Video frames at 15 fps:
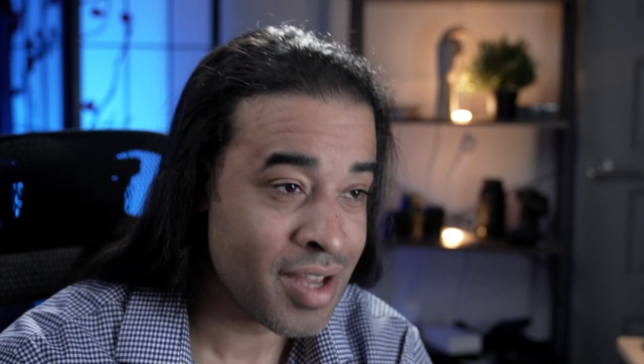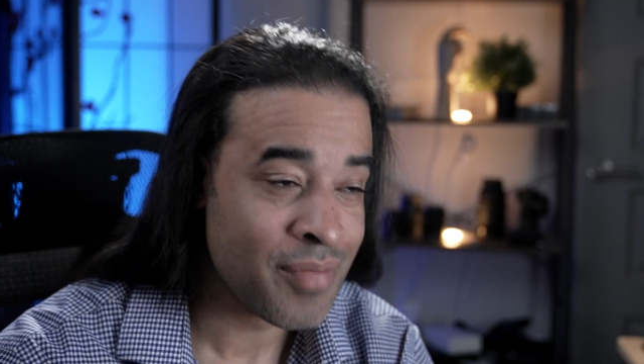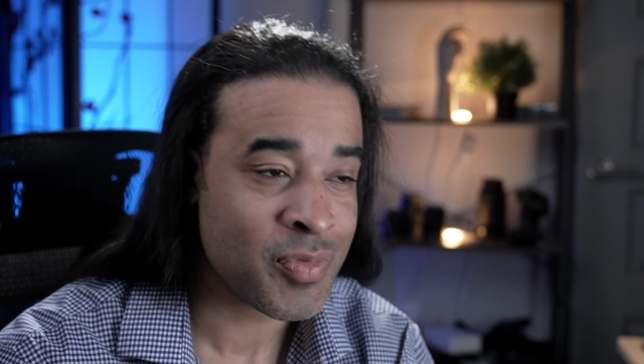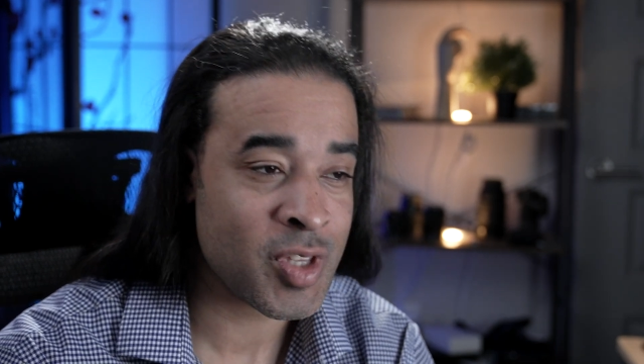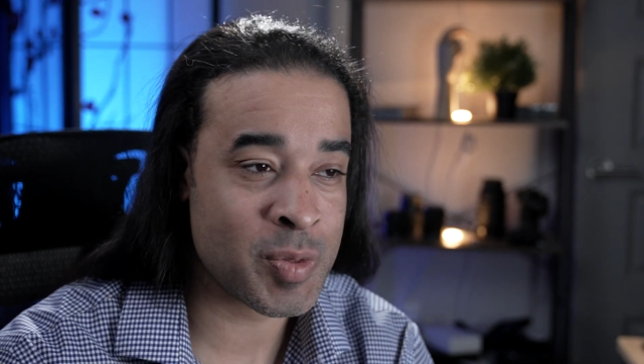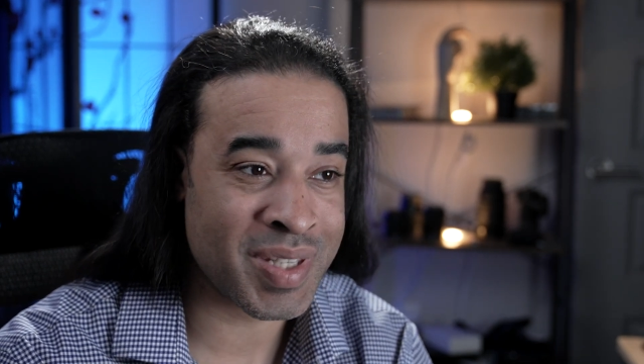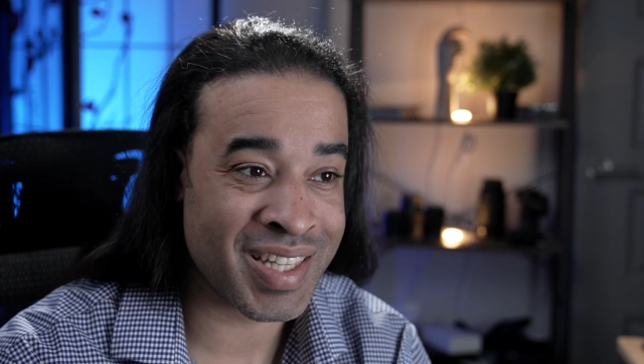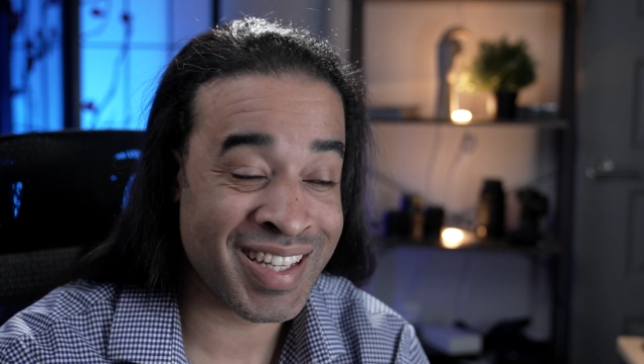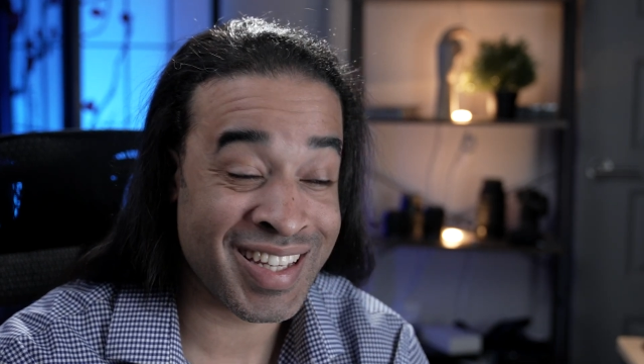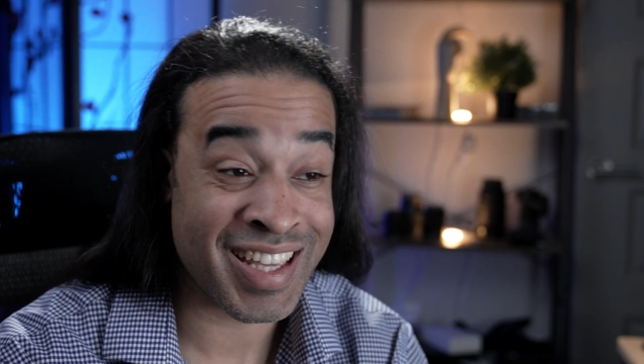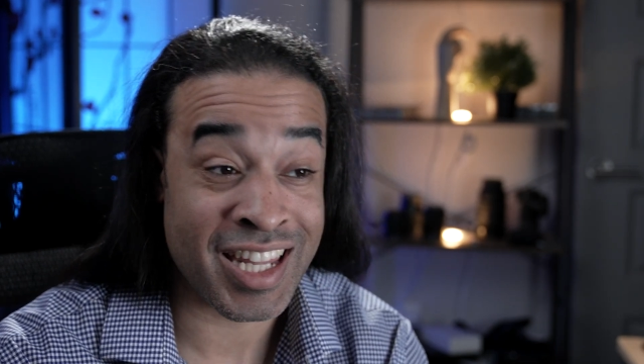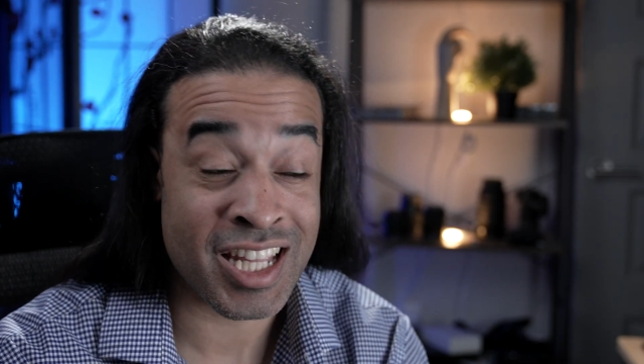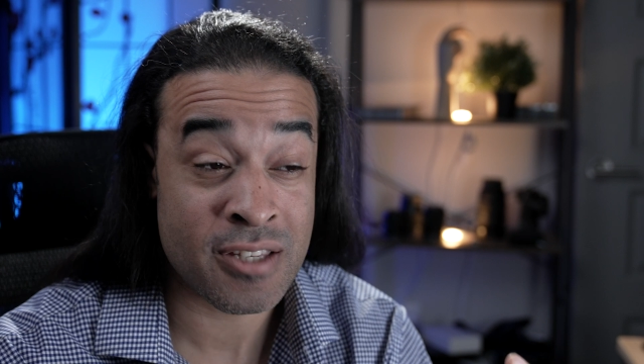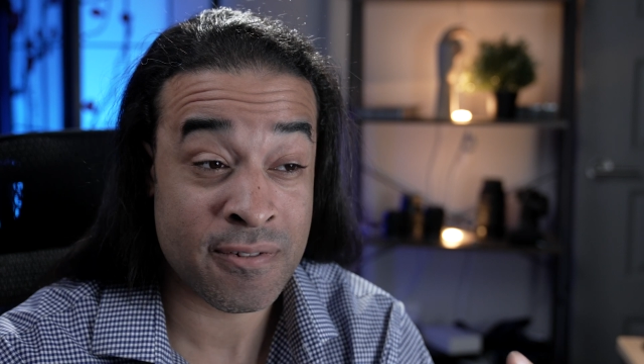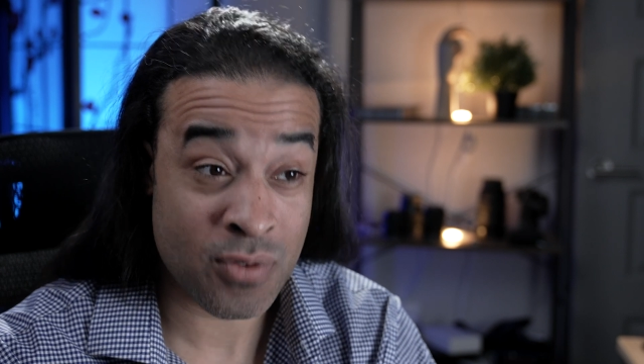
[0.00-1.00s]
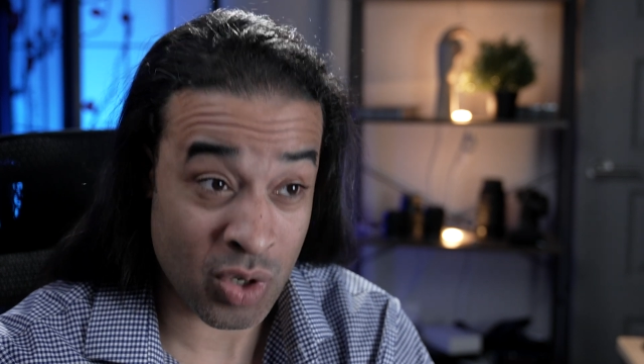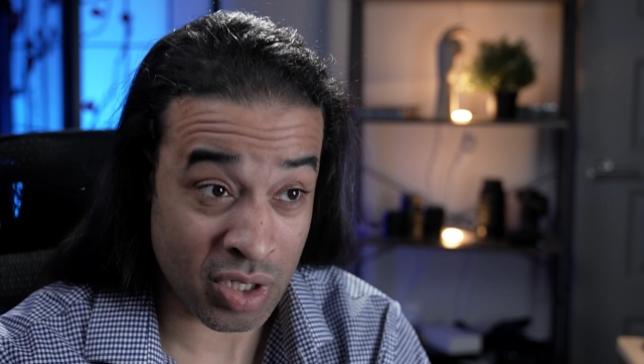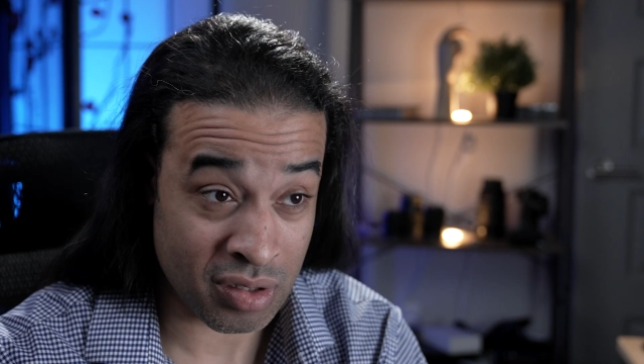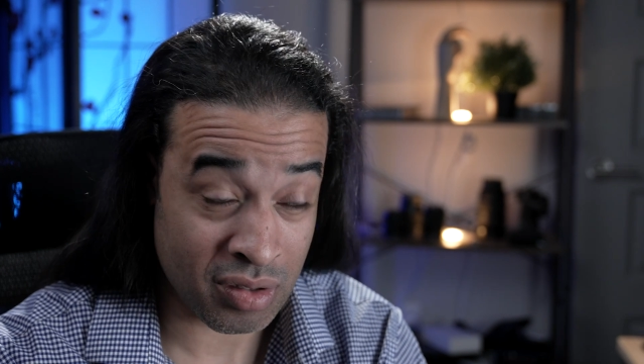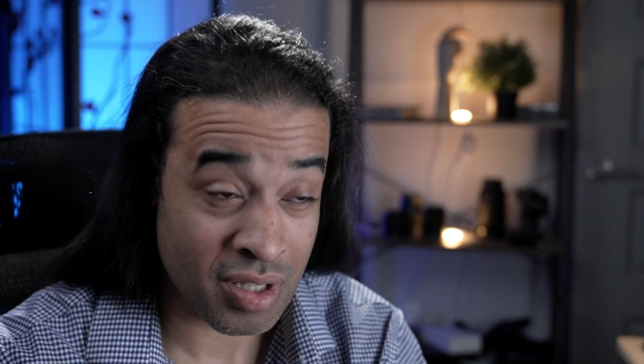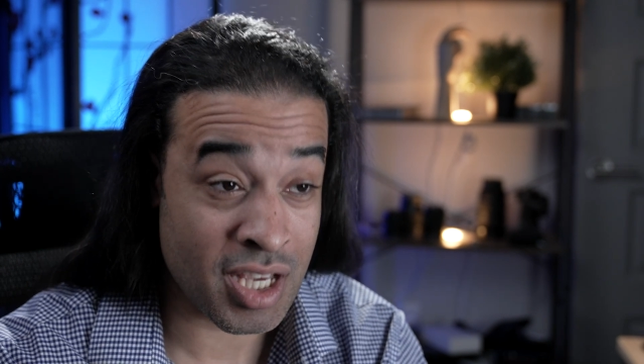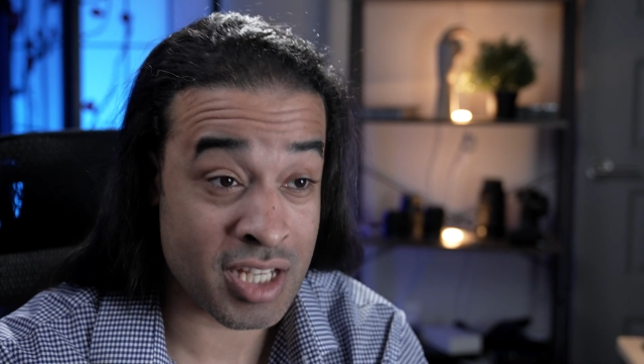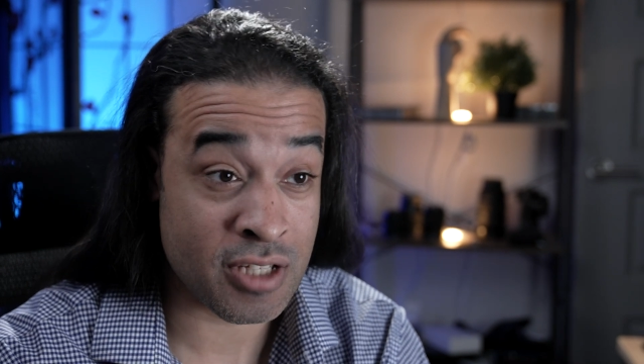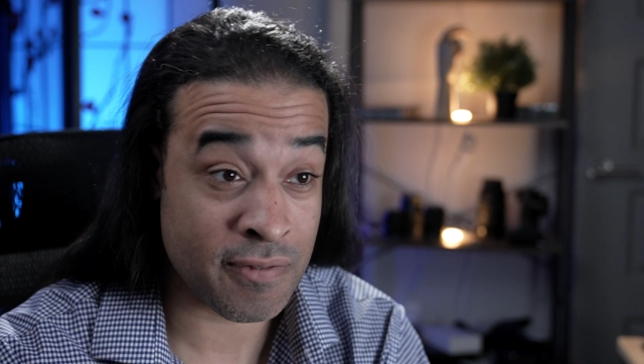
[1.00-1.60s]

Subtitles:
is beginning to get its footing as the